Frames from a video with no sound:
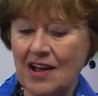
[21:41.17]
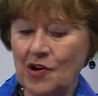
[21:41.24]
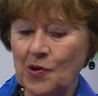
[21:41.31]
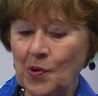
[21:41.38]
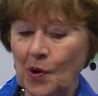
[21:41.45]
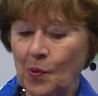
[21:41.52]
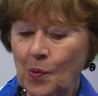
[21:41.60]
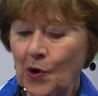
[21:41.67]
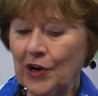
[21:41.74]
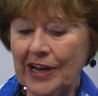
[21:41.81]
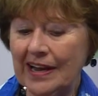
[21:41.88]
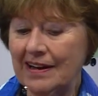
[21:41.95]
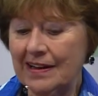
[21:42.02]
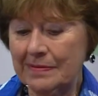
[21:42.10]
who are
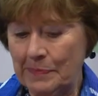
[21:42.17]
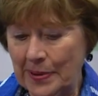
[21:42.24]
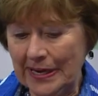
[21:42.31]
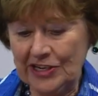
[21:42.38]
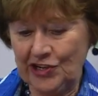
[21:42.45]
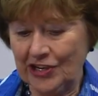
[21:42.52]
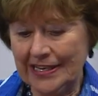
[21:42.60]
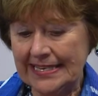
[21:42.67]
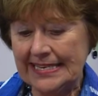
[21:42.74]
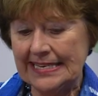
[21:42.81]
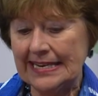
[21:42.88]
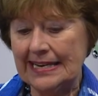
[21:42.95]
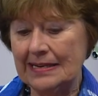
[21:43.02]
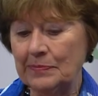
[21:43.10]
working on budgets
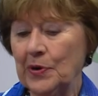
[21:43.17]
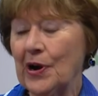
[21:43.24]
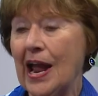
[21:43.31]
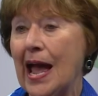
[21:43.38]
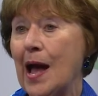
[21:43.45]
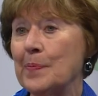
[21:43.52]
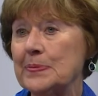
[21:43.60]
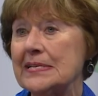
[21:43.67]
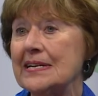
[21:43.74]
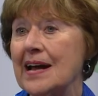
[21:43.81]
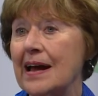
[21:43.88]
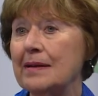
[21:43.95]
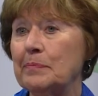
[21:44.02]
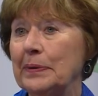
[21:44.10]
and perhaps
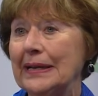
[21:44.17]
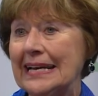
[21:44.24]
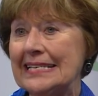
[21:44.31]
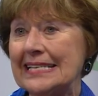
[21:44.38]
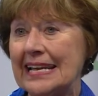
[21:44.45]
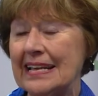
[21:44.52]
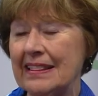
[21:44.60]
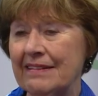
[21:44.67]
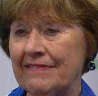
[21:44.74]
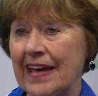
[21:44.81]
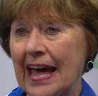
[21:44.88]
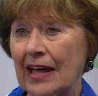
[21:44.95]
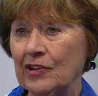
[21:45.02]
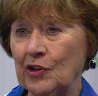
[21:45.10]
not placing the
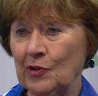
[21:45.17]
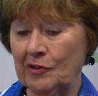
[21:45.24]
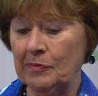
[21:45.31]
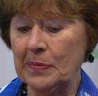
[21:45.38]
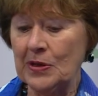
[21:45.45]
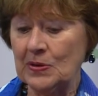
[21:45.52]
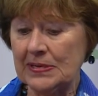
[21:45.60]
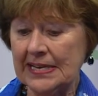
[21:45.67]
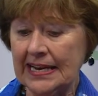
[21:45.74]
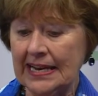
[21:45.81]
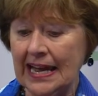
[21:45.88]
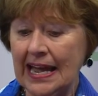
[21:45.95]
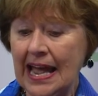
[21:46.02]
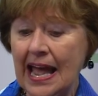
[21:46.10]
value of
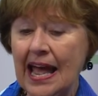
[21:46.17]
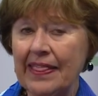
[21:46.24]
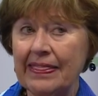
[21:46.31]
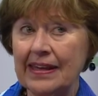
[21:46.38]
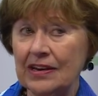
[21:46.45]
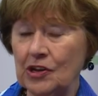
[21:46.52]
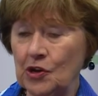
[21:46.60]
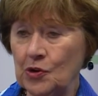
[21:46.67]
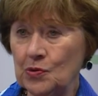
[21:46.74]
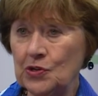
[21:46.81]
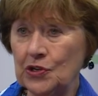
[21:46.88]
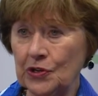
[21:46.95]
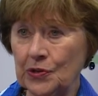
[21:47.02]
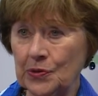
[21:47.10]
music that you
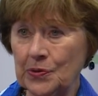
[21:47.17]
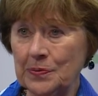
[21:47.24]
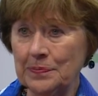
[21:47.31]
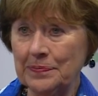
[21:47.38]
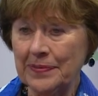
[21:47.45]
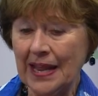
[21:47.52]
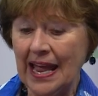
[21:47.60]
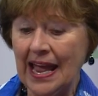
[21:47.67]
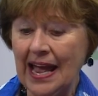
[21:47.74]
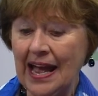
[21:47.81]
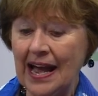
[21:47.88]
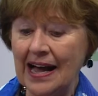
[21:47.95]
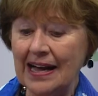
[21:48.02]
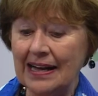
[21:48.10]
do,
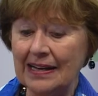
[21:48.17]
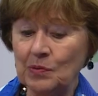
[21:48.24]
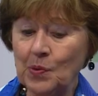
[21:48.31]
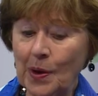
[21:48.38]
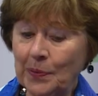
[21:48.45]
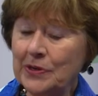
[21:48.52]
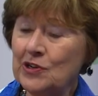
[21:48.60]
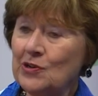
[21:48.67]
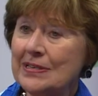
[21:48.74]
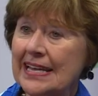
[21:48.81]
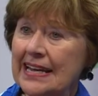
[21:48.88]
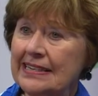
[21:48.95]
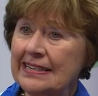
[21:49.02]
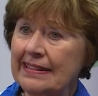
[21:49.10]
what would you
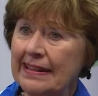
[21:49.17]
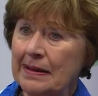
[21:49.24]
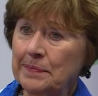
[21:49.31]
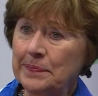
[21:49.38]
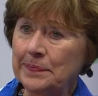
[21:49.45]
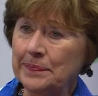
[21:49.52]
say to them?